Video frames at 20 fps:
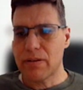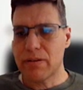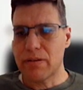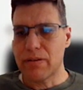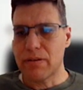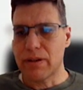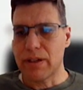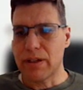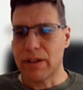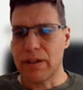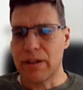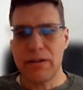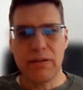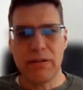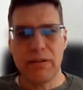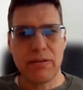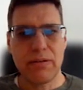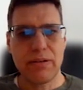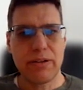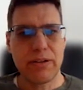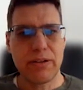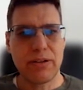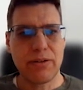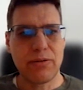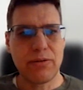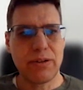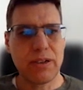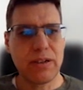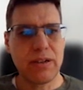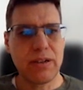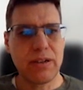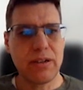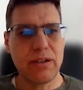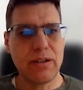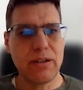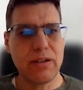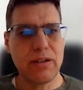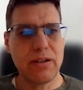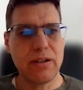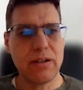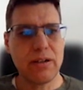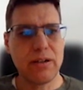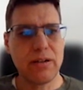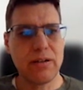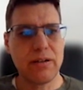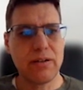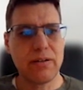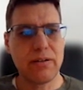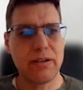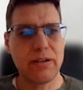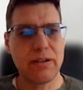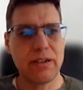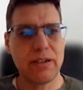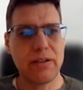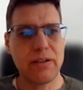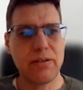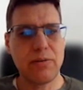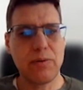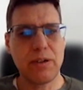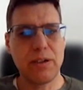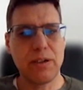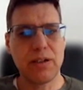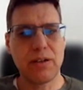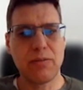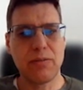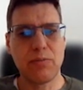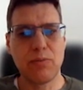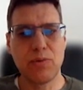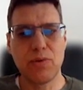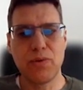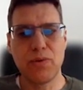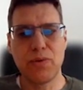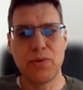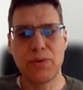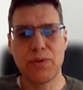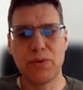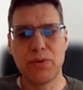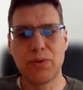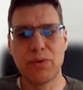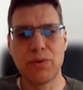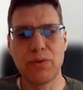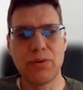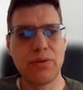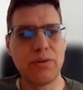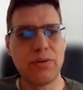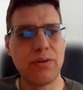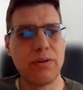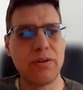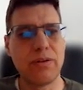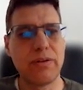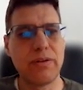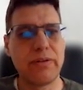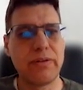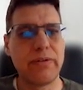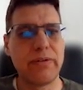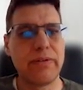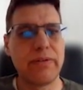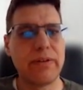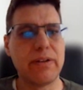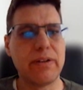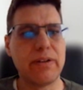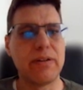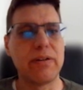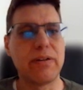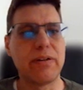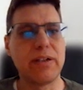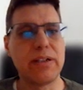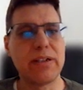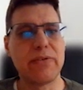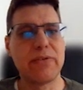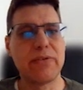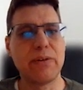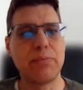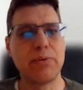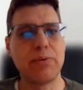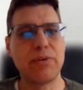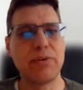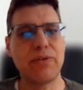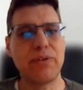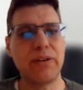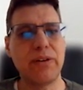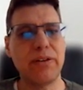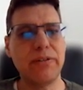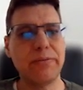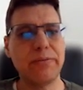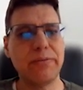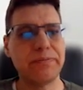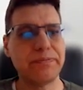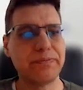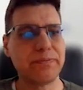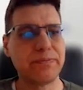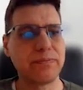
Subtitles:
Okay, so I think then we can move to the SV profile.